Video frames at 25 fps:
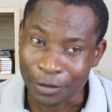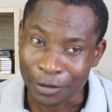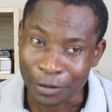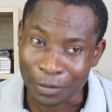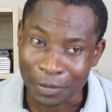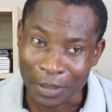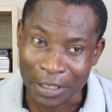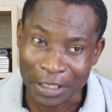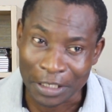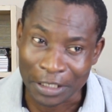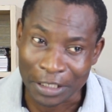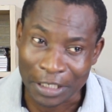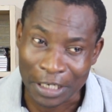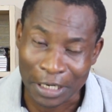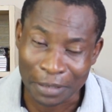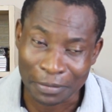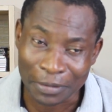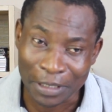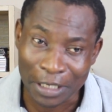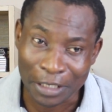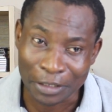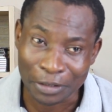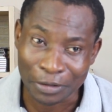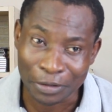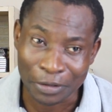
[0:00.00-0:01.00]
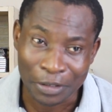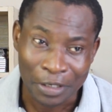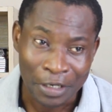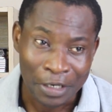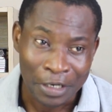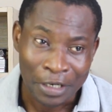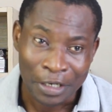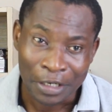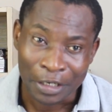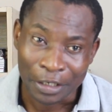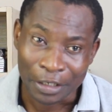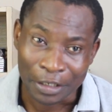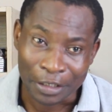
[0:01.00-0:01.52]
So by the time that you,
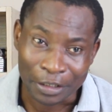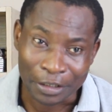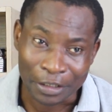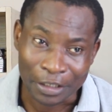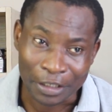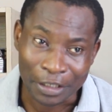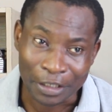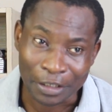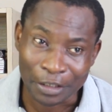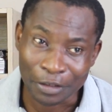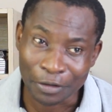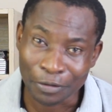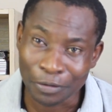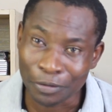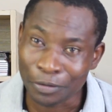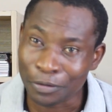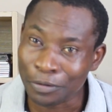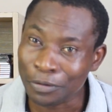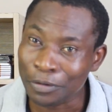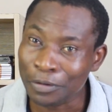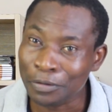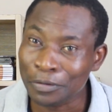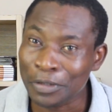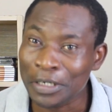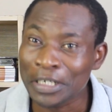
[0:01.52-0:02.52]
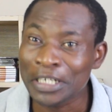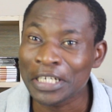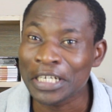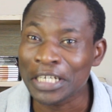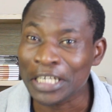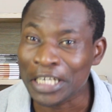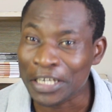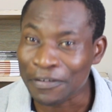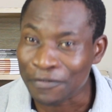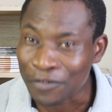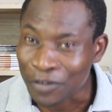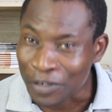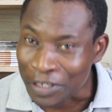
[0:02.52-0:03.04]
is it you, when they
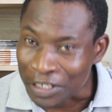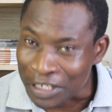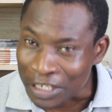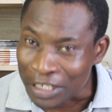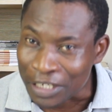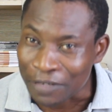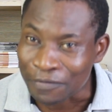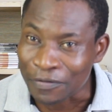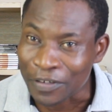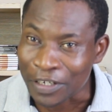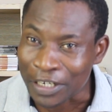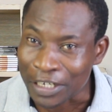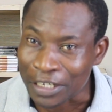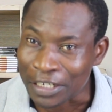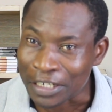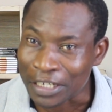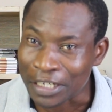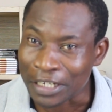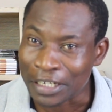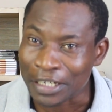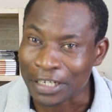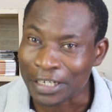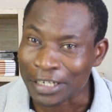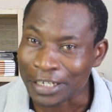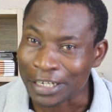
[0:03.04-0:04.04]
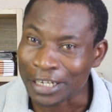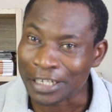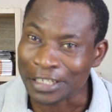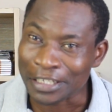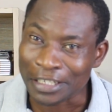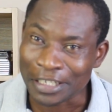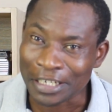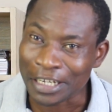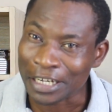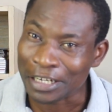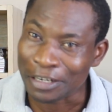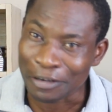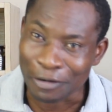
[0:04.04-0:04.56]
give you the certificate,
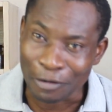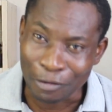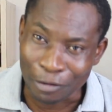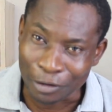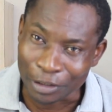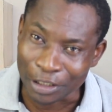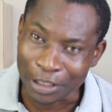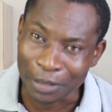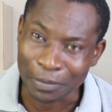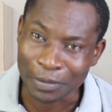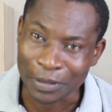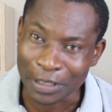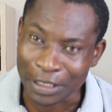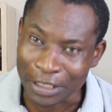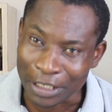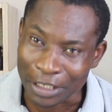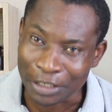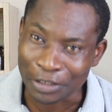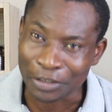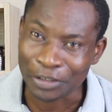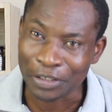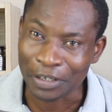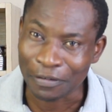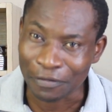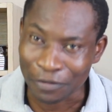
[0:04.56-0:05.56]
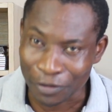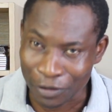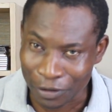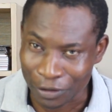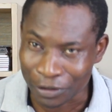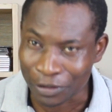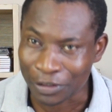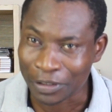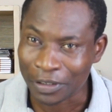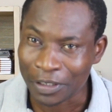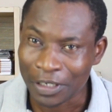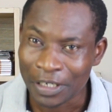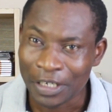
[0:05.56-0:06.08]
that's a whole chapter that you have
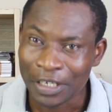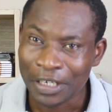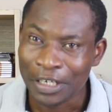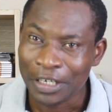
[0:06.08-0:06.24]
crossed.